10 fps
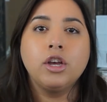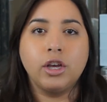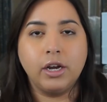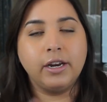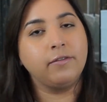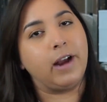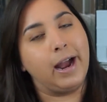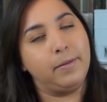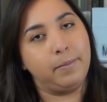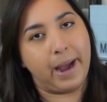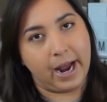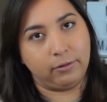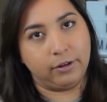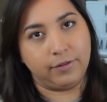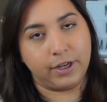good and bad
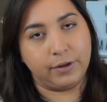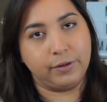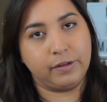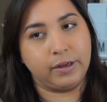reviews.